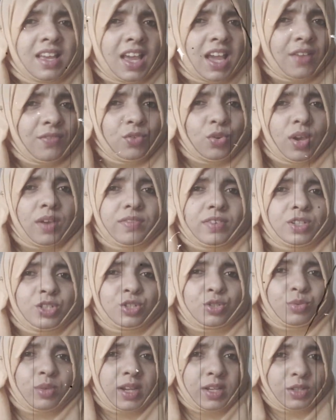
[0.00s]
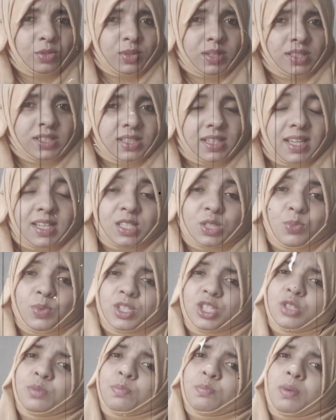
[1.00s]
Have you ever tried to analyze
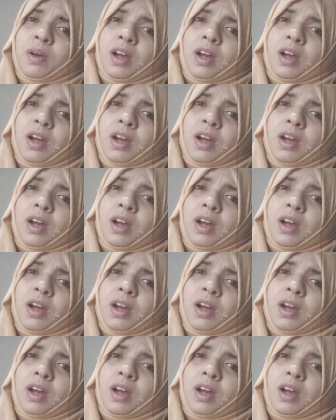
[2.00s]
which